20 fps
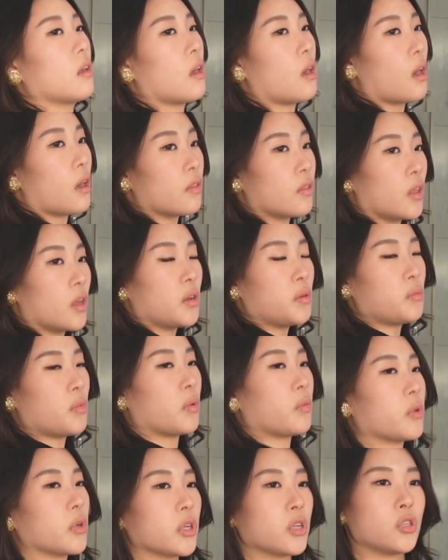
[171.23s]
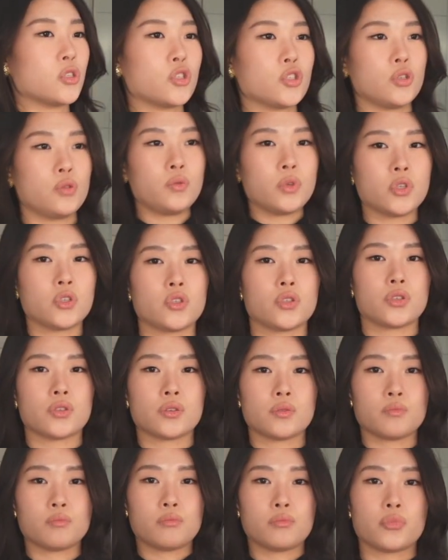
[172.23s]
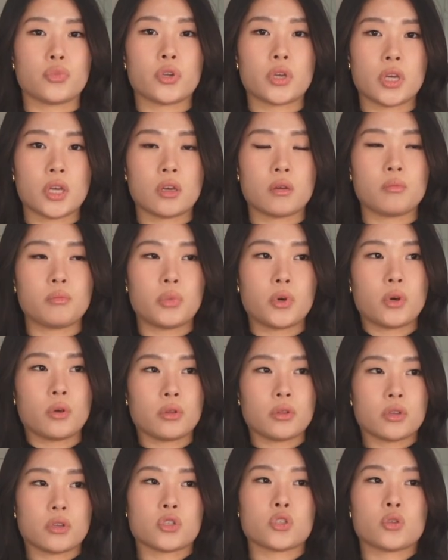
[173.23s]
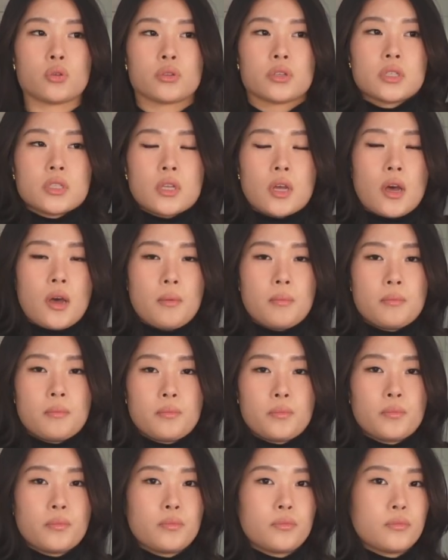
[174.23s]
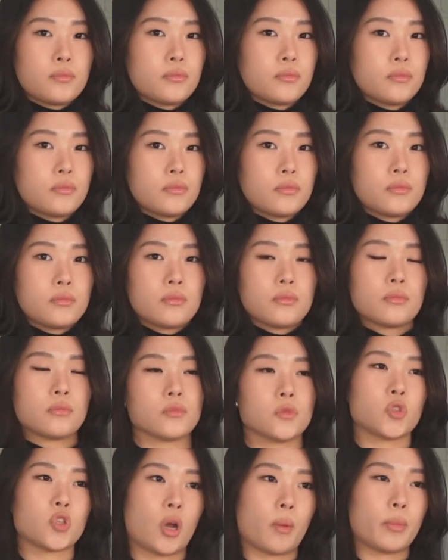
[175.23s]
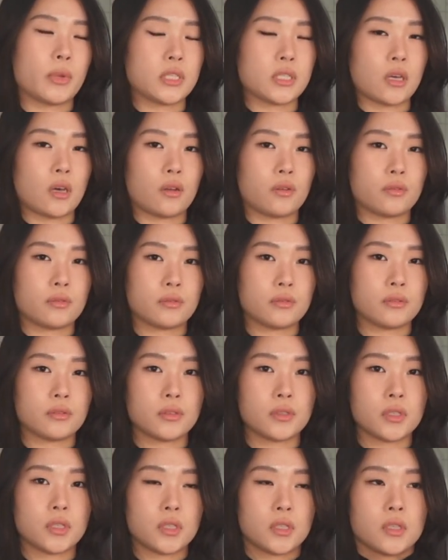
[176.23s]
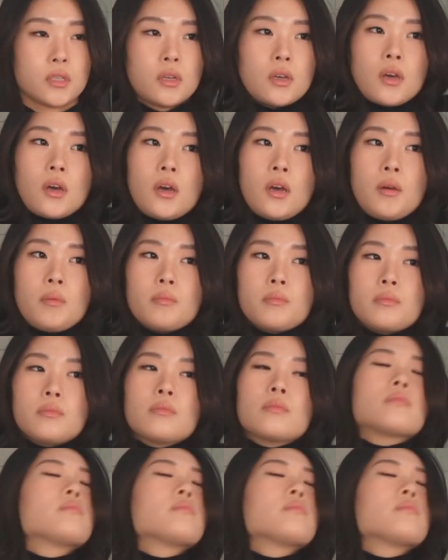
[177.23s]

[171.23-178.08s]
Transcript: And then what we're going to do is just bring both the shoulders up, drop it down. Up.